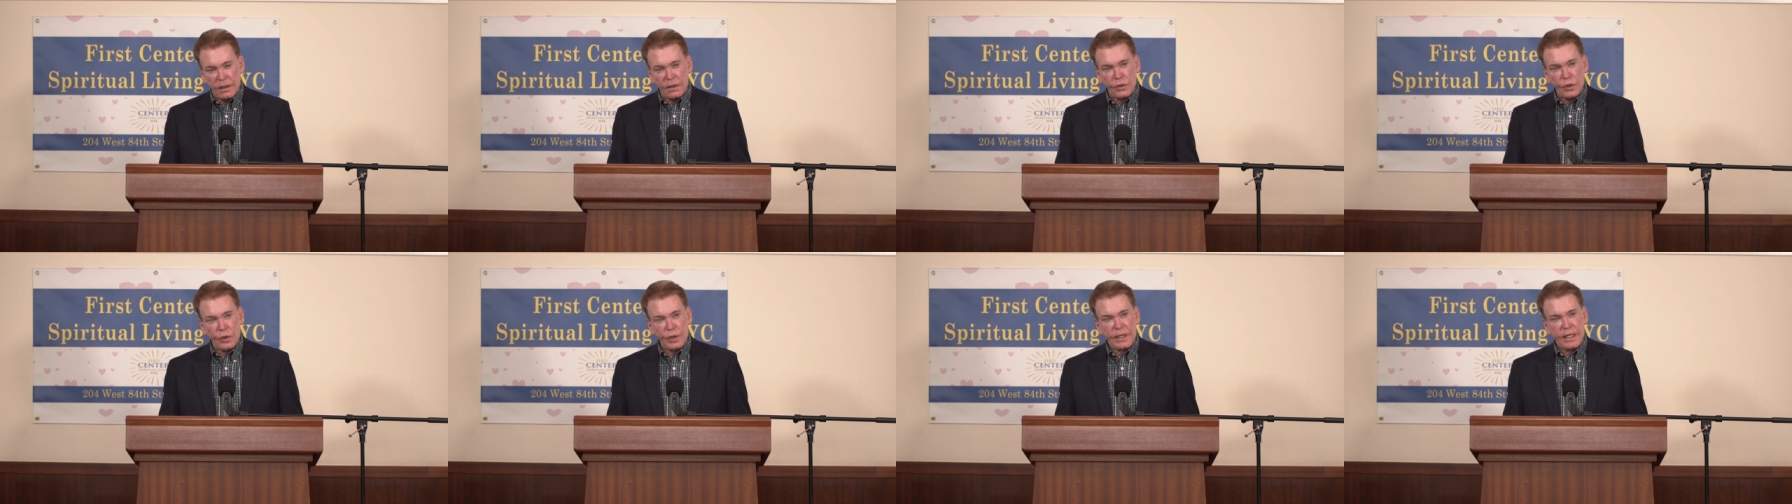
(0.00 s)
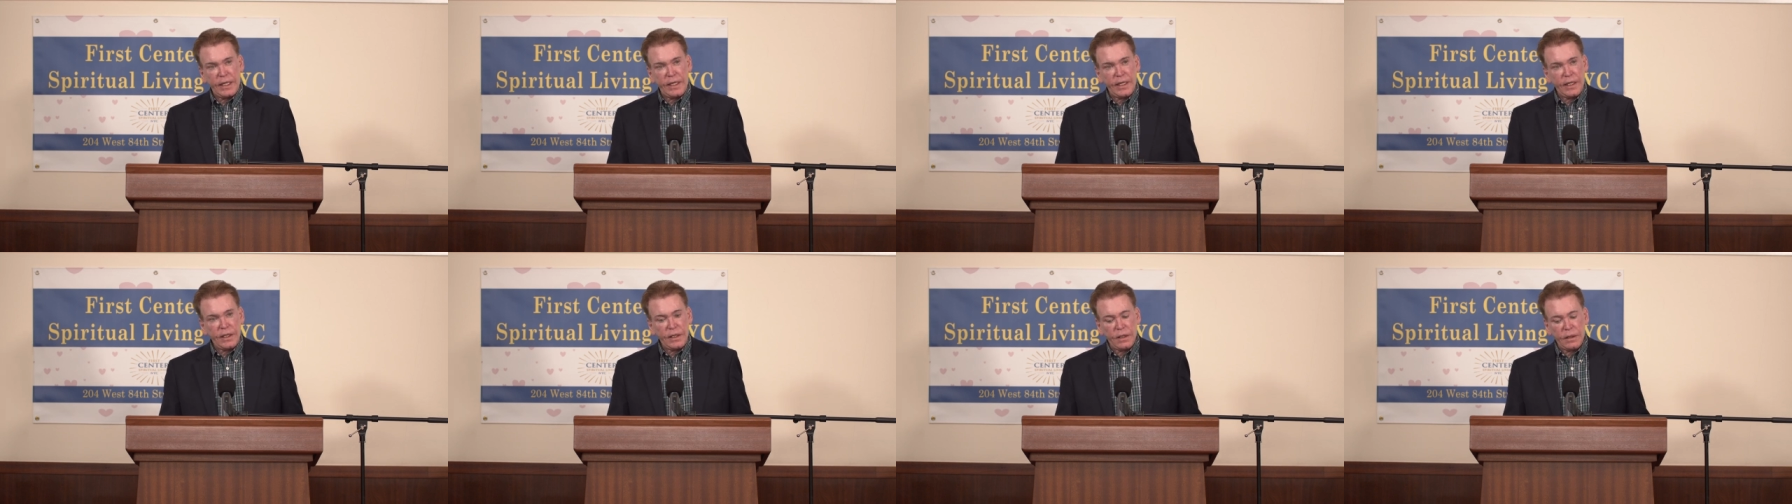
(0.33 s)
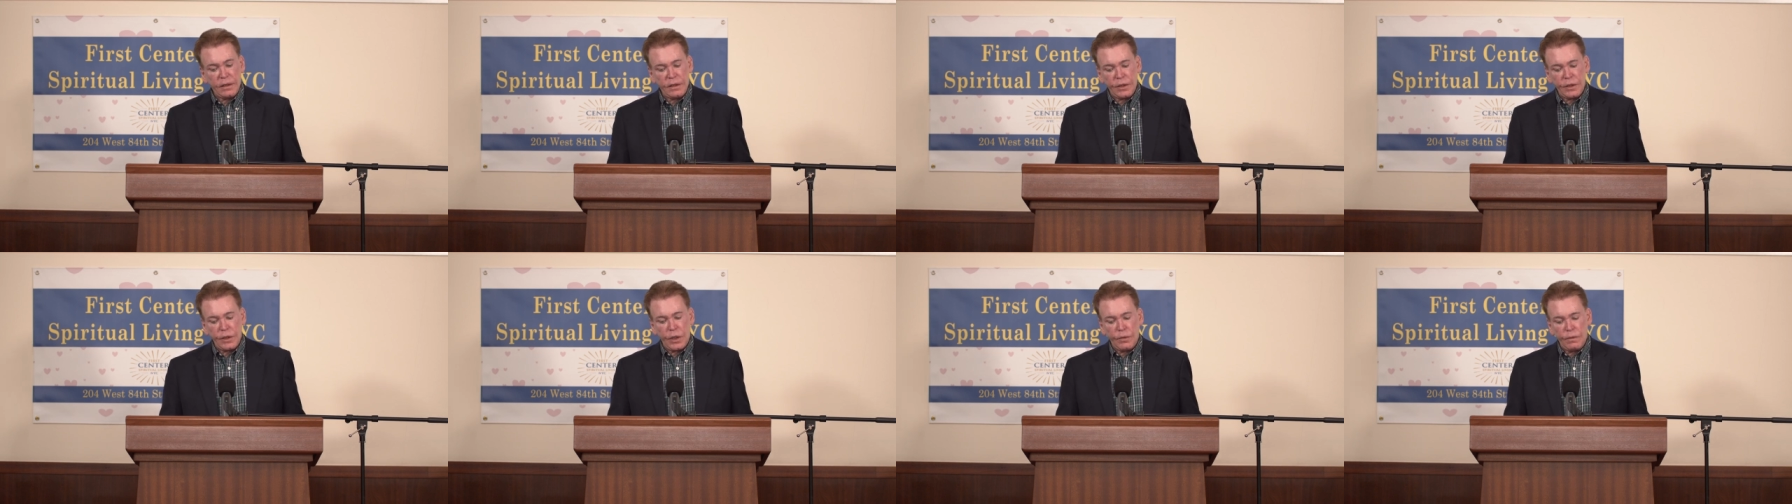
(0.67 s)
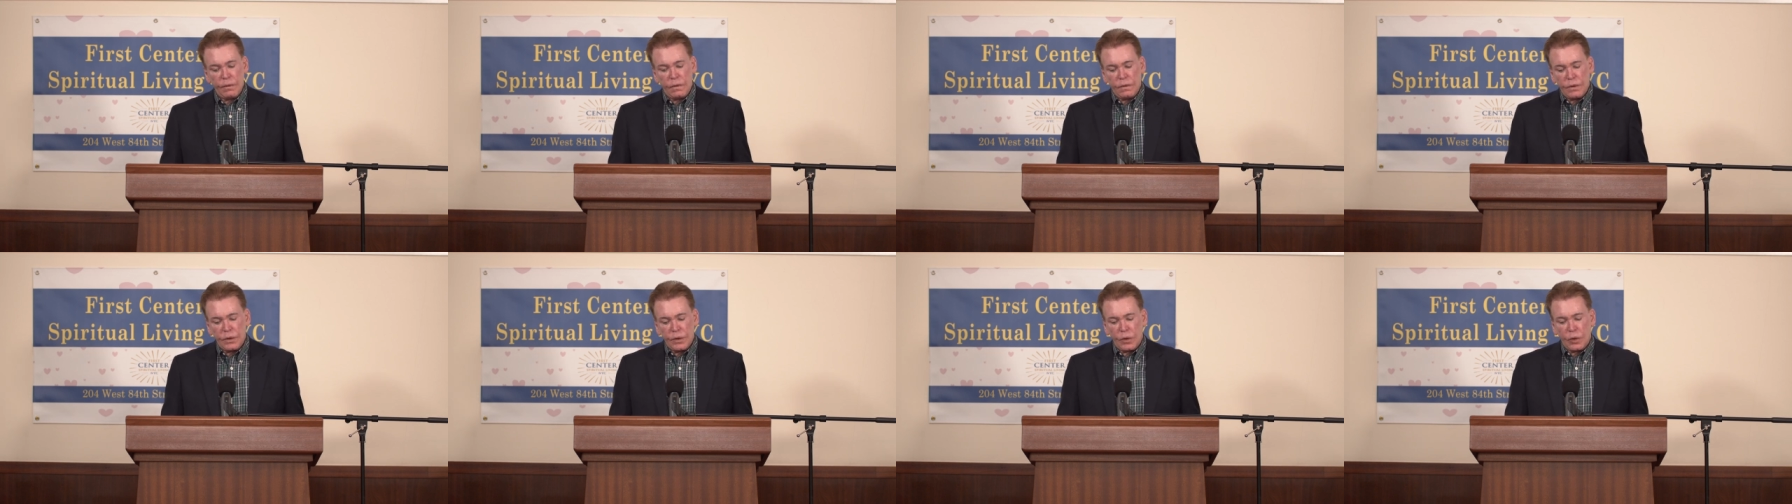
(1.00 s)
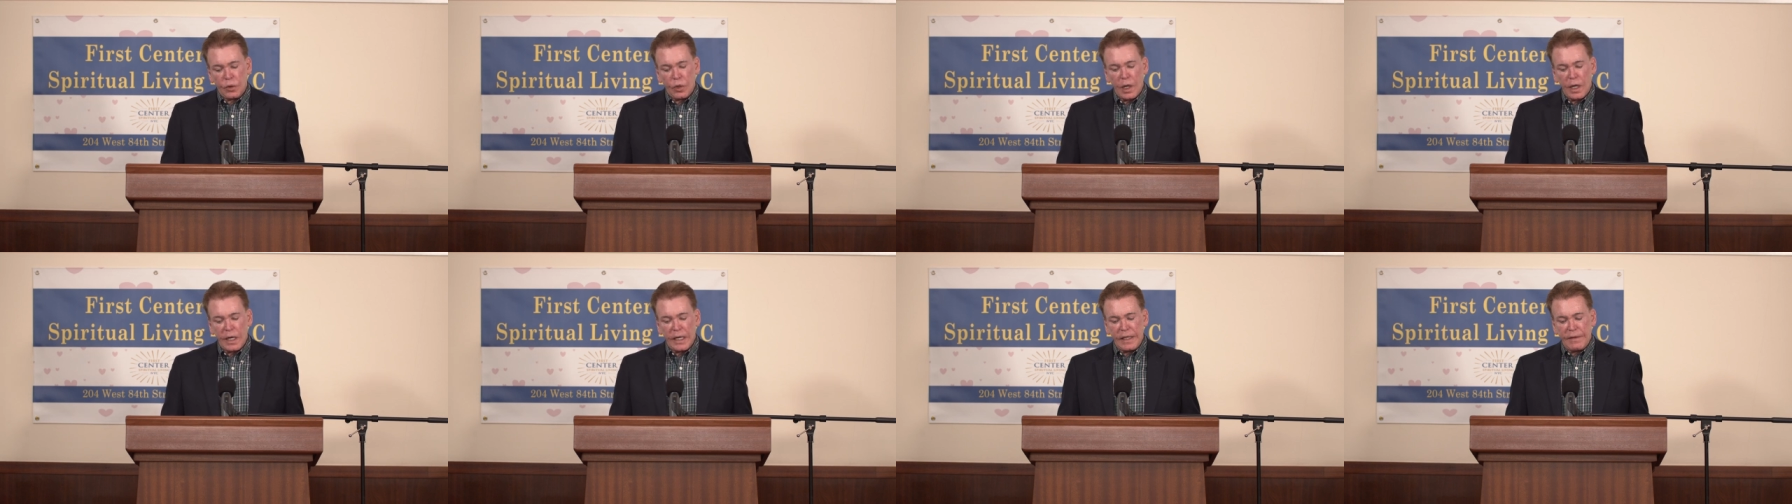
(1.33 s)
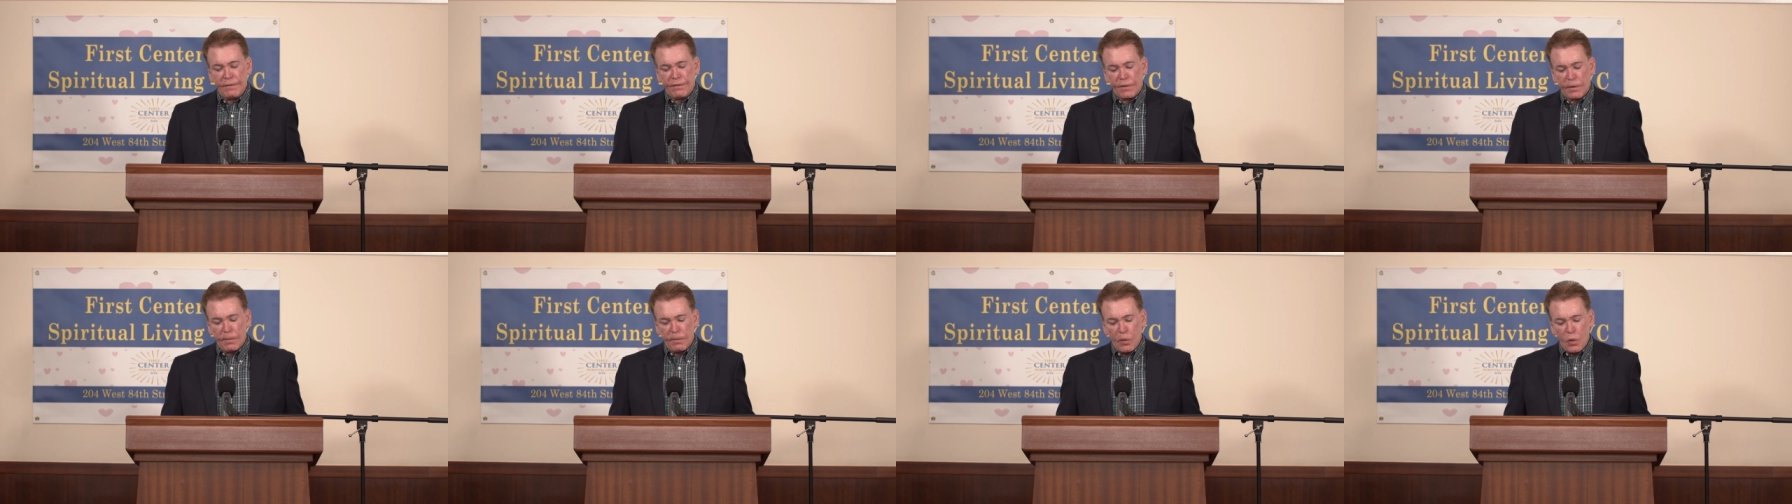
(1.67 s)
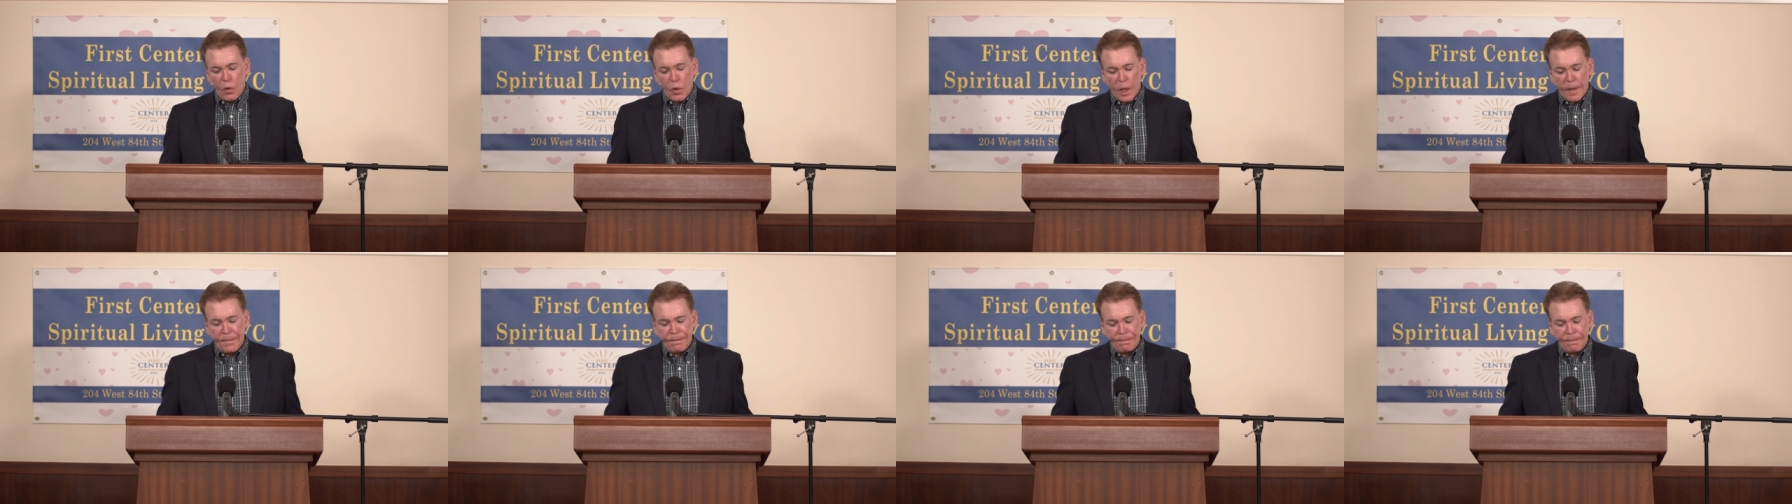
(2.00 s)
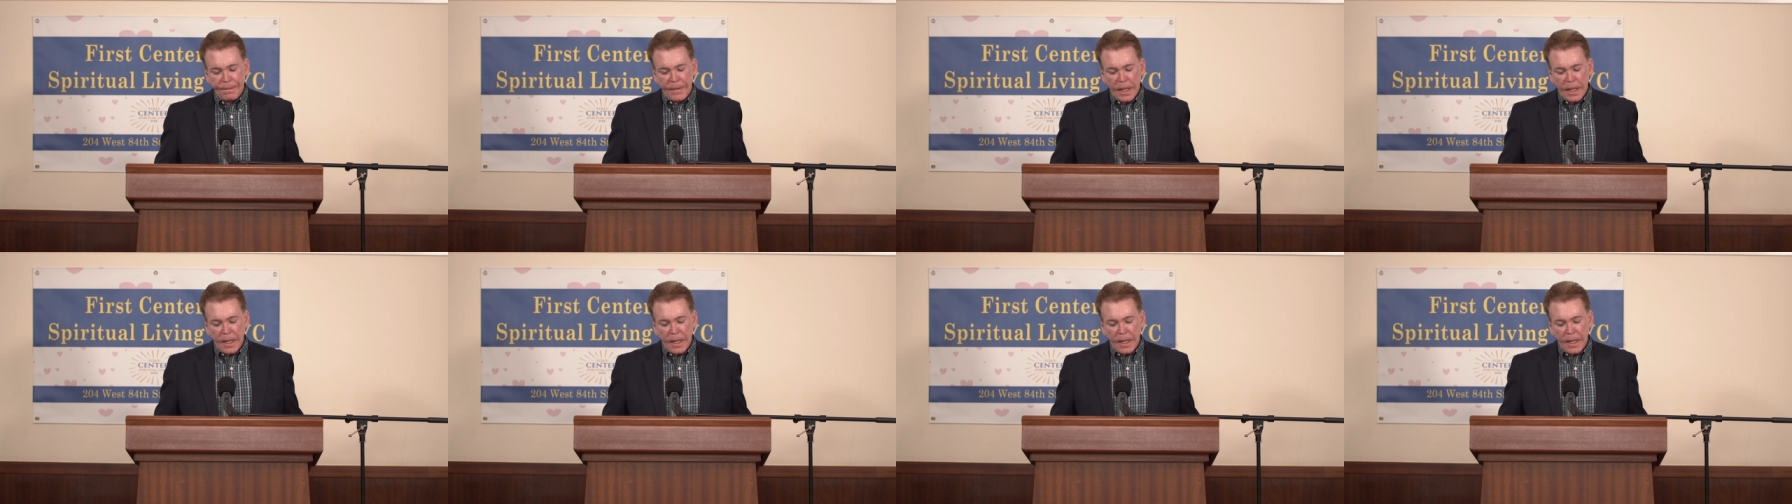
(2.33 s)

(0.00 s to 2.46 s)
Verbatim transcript: look at it, you know, you're longing for more.